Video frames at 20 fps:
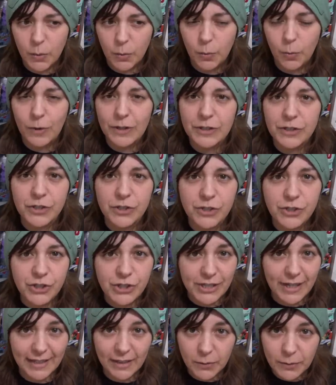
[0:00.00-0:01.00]
was
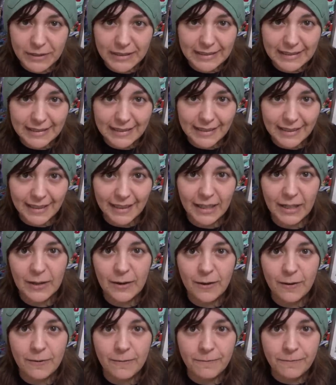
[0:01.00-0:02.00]
genuinely
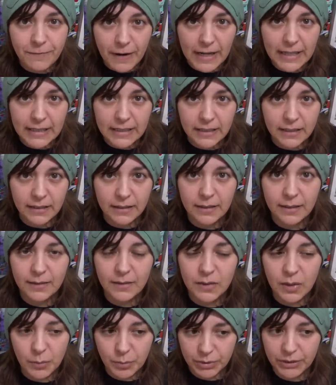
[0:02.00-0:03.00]
fun
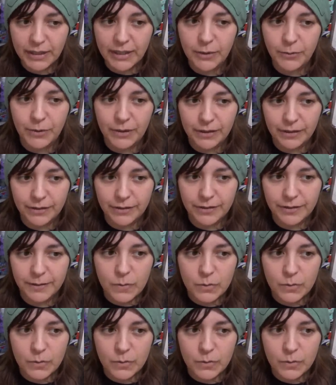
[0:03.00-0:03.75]
to play with.